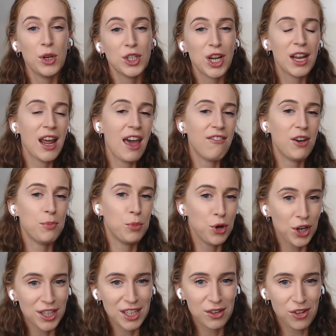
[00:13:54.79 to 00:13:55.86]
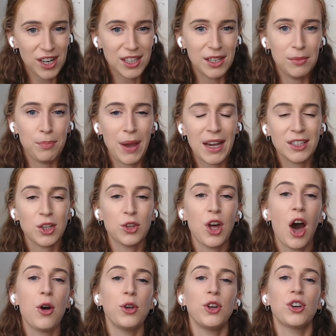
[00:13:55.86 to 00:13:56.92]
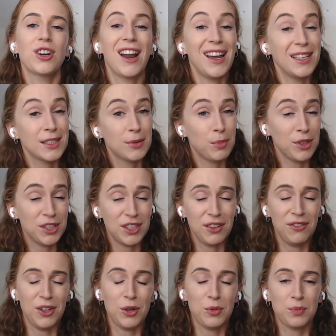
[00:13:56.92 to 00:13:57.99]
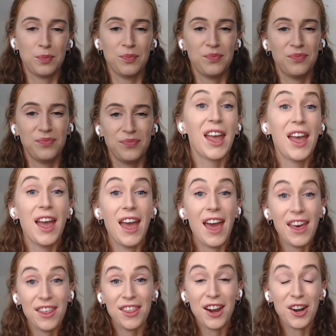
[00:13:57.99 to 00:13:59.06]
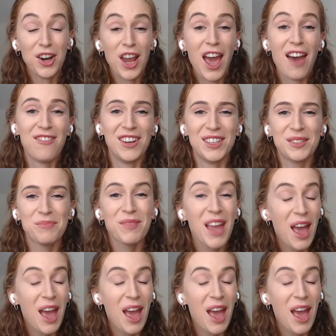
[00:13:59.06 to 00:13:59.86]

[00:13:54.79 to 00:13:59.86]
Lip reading: which can have a pretty great impact on how your clients perceive you. And there you have it.